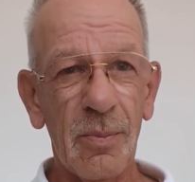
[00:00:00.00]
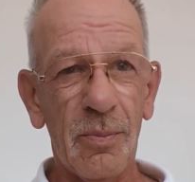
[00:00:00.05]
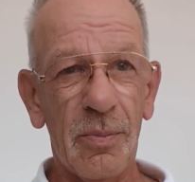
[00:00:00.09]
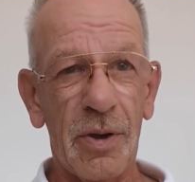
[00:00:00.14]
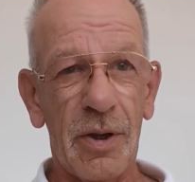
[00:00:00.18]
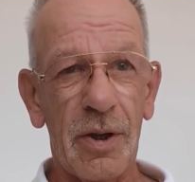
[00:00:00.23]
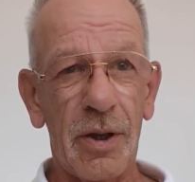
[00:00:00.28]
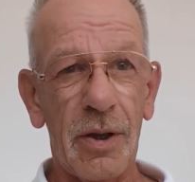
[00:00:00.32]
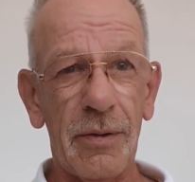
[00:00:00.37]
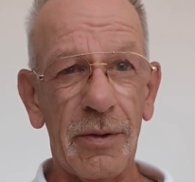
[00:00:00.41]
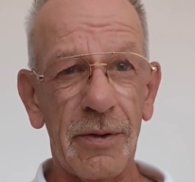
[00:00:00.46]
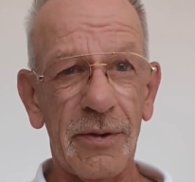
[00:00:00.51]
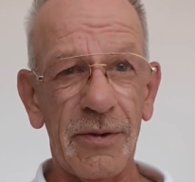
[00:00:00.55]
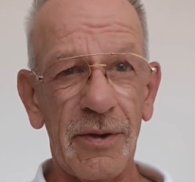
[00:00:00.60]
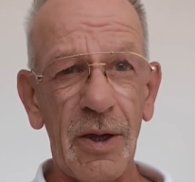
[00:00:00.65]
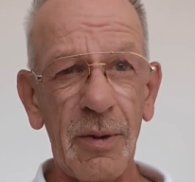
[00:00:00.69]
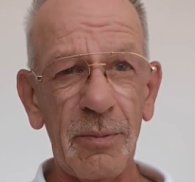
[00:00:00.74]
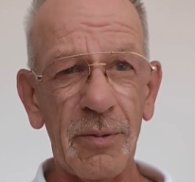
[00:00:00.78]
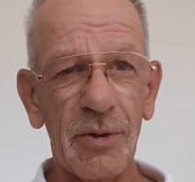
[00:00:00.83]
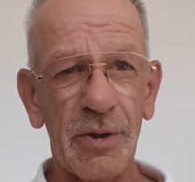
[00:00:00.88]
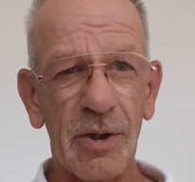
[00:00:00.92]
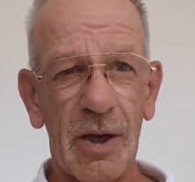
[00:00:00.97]
But at the
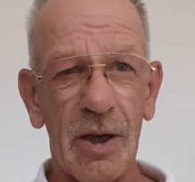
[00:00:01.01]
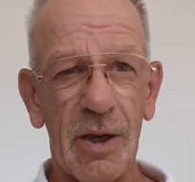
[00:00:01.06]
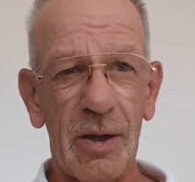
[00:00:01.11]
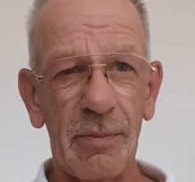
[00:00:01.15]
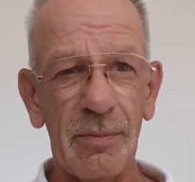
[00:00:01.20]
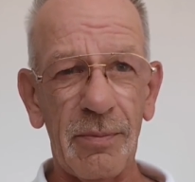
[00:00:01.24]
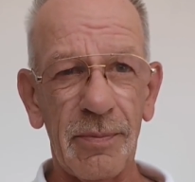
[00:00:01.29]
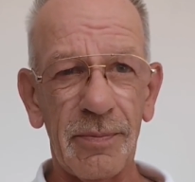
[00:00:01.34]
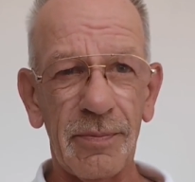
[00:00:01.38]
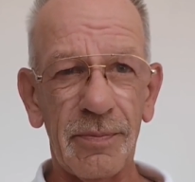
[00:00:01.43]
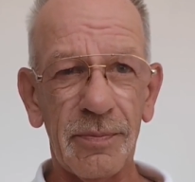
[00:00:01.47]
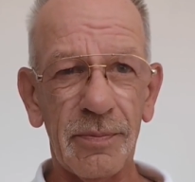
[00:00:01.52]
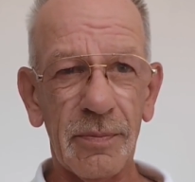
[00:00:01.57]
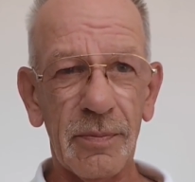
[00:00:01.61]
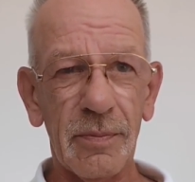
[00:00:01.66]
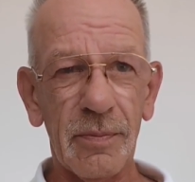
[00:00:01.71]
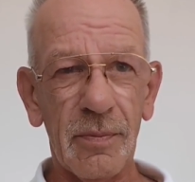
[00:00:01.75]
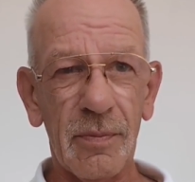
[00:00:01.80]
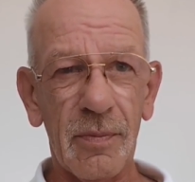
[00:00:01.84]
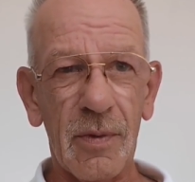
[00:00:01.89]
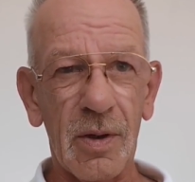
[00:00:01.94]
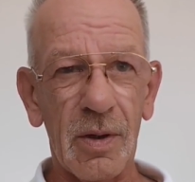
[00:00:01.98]
same time,
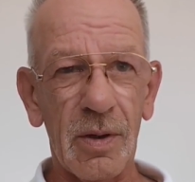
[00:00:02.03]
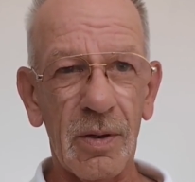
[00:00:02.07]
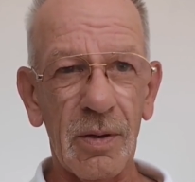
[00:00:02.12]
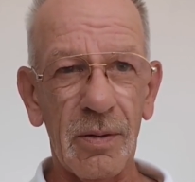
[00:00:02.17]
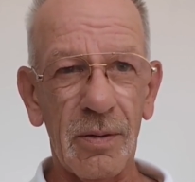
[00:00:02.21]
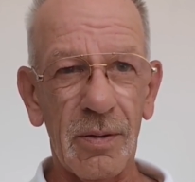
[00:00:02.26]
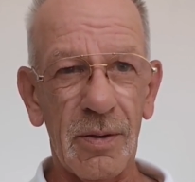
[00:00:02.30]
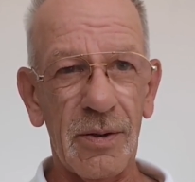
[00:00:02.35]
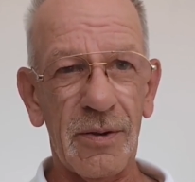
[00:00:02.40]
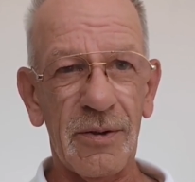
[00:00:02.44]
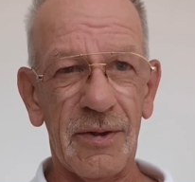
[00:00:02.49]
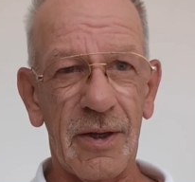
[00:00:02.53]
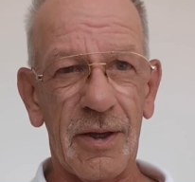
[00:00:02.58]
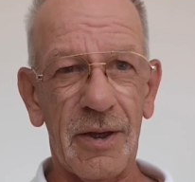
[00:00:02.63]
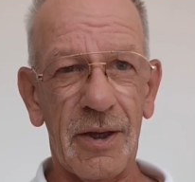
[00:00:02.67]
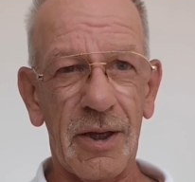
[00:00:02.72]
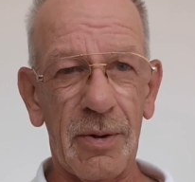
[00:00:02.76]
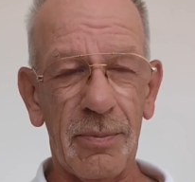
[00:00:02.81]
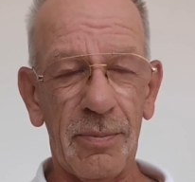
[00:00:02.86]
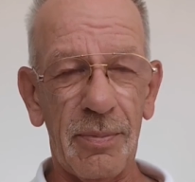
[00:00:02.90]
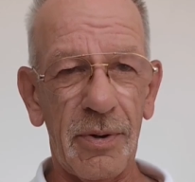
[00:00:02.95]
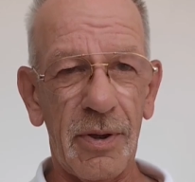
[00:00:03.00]
the
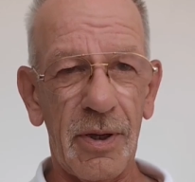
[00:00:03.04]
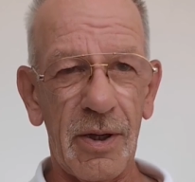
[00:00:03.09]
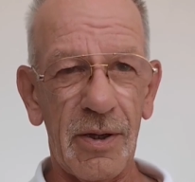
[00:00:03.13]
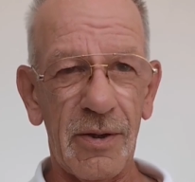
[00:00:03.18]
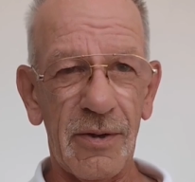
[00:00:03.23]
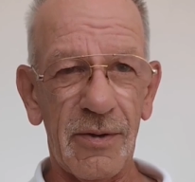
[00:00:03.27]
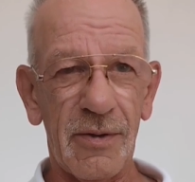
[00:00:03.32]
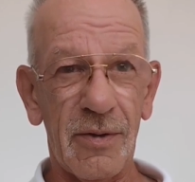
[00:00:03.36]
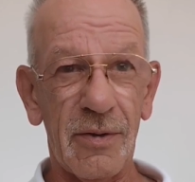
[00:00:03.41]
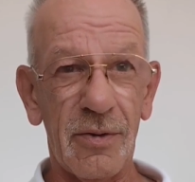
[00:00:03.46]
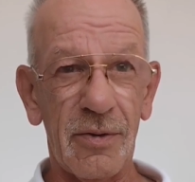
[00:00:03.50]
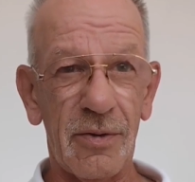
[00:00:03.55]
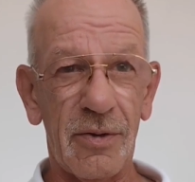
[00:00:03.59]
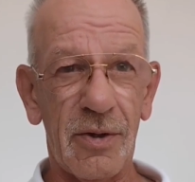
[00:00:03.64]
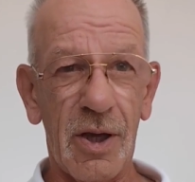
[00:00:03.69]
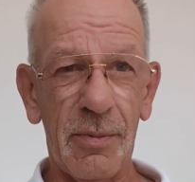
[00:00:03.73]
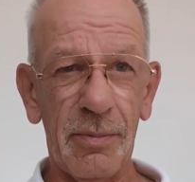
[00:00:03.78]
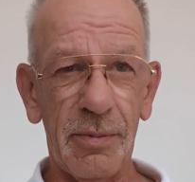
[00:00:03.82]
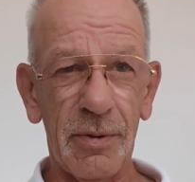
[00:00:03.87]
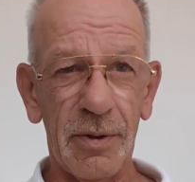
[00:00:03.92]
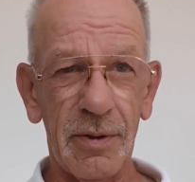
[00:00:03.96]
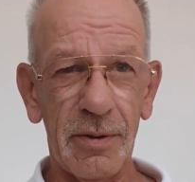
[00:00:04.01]
setup has
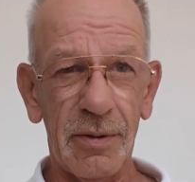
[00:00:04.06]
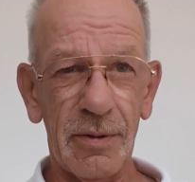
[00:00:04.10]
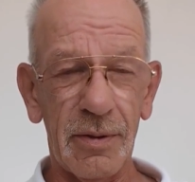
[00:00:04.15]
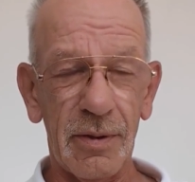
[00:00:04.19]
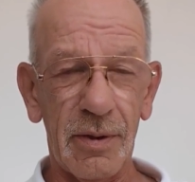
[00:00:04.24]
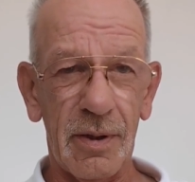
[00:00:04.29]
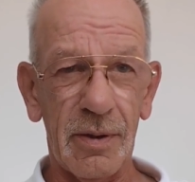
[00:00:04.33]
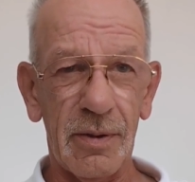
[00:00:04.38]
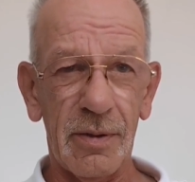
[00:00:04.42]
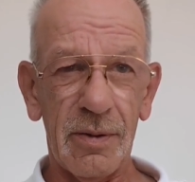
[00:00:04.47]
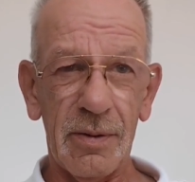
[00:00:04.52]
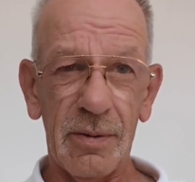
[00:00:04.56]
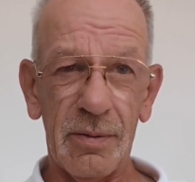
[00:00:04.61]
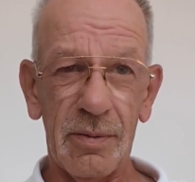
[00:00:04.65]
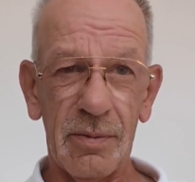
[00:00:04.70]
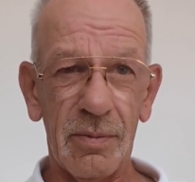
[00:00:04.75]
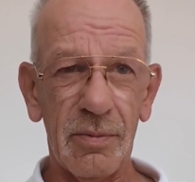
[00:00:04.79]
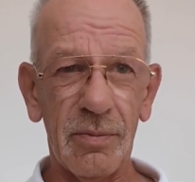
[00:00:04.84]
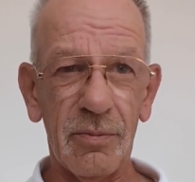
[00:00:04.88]
doubled and